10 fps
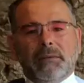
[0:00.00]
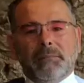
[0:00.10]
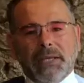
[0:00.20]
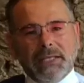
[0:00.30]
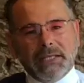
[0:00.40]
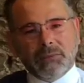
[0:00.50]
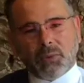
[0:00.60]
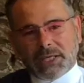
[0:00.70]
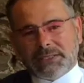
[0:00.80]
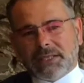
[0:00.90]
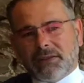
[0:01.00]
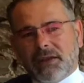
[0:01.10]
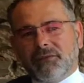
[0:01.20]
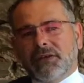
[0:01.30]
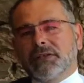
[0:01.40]
many white South
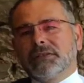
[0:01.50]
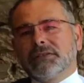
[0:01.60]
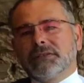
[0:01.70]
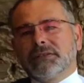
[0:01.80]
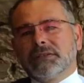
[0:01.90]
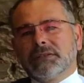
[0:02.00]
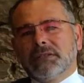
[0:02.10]
Africans